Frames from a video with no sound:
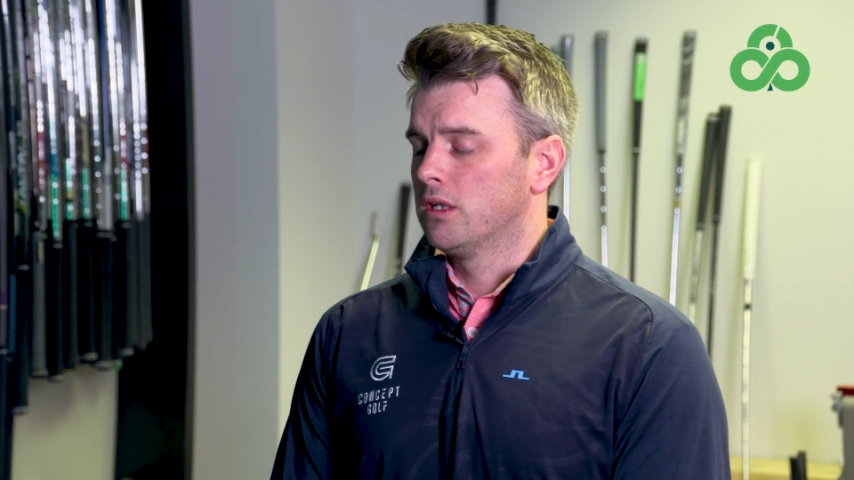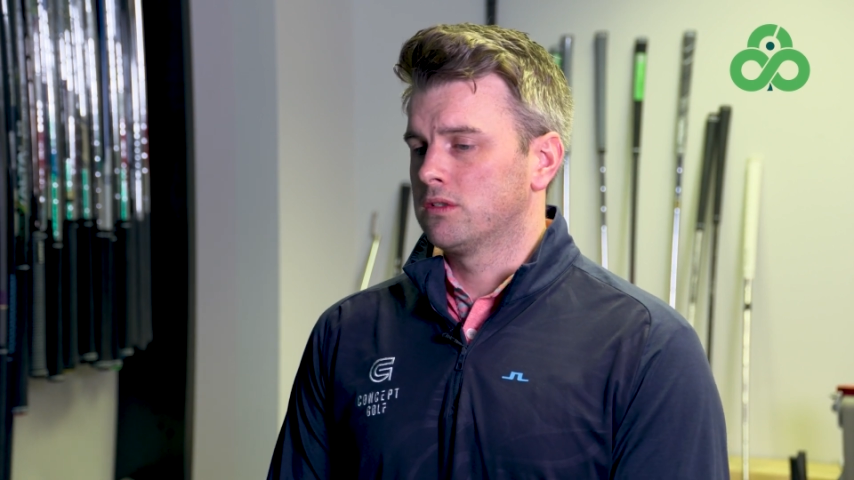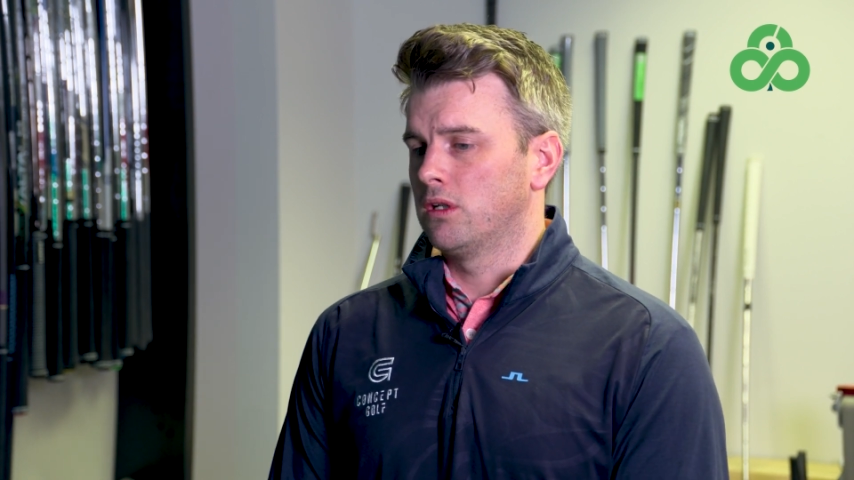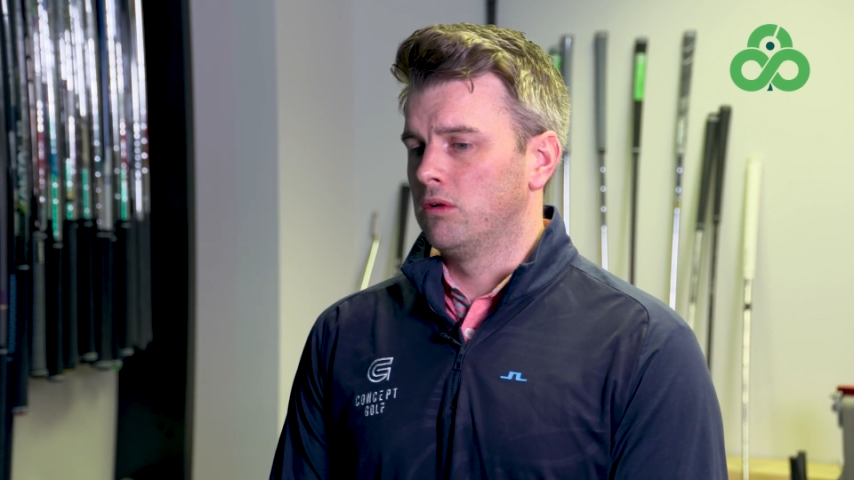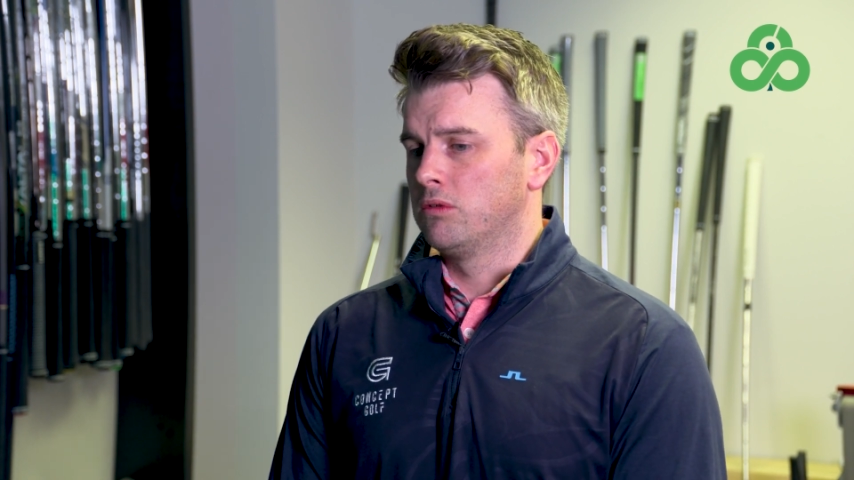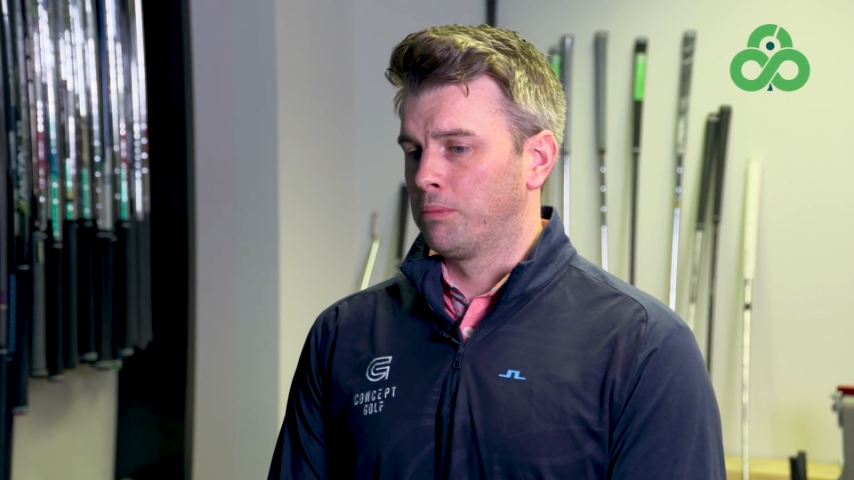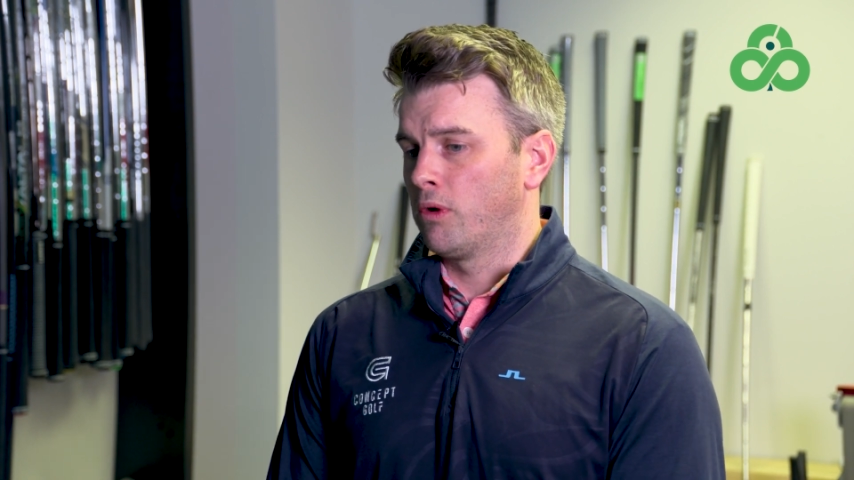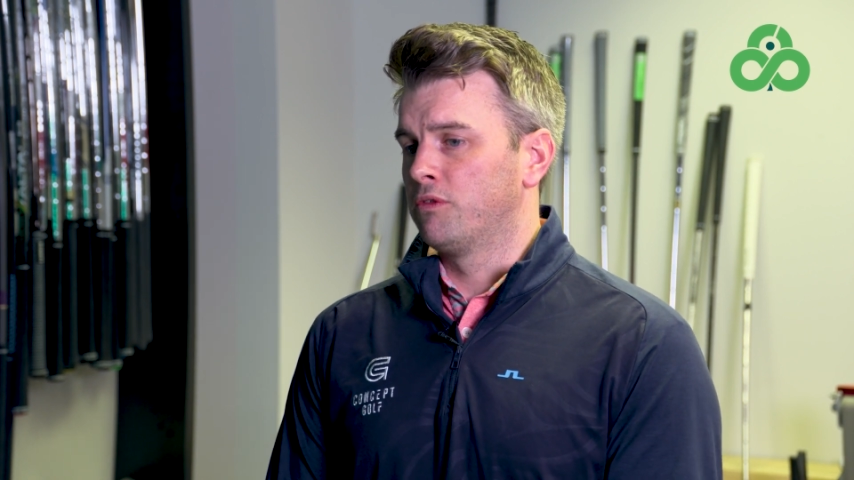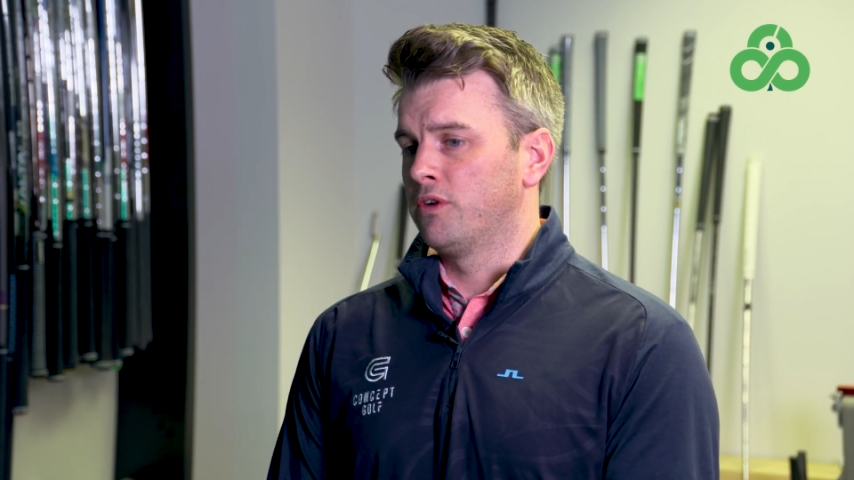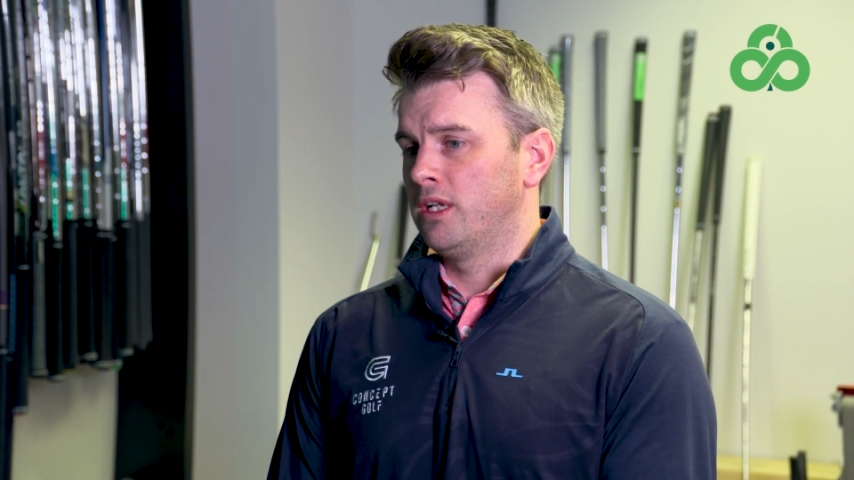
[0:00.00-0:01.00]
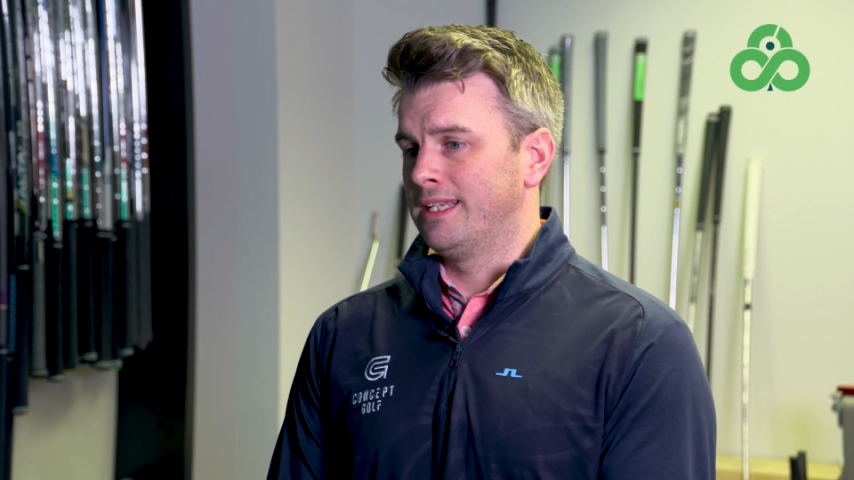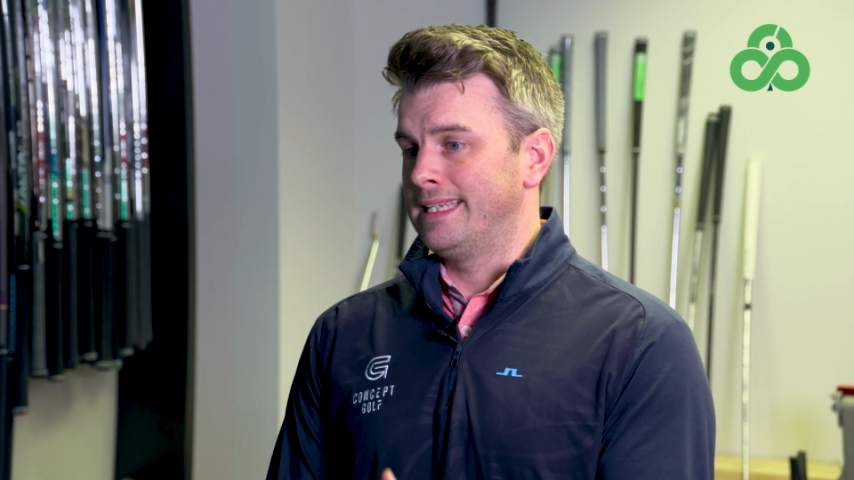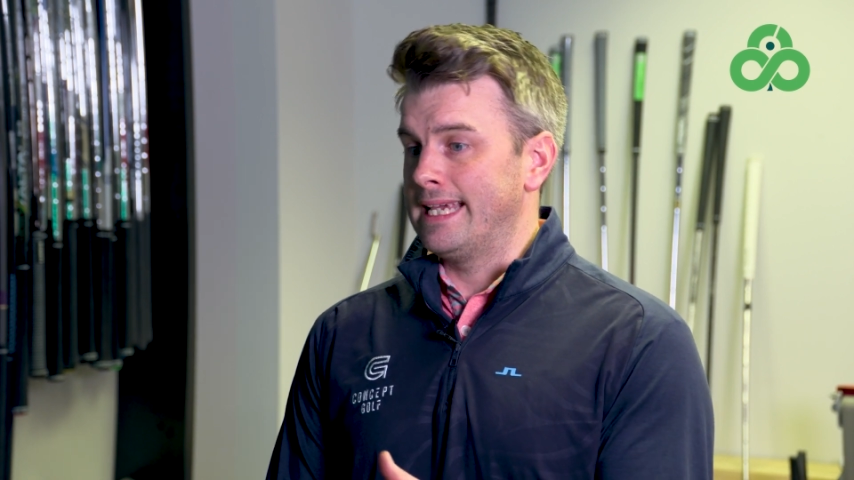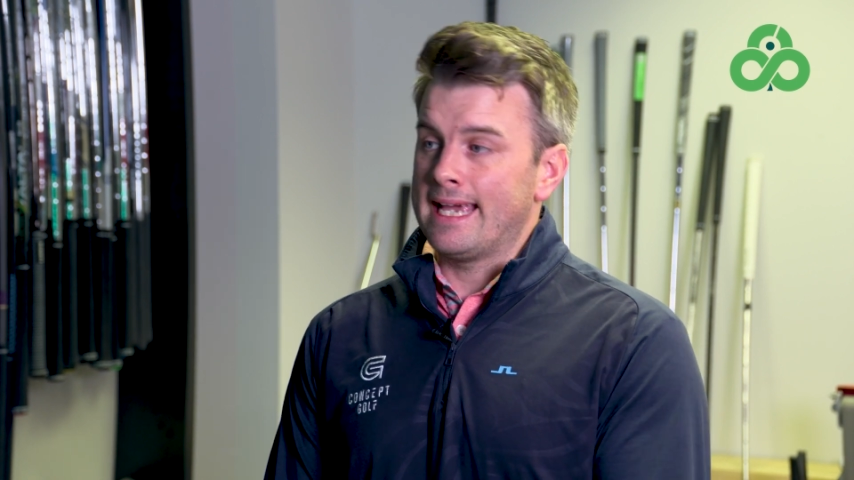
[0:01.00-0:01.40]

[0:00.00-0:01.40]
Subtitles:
So the profile in the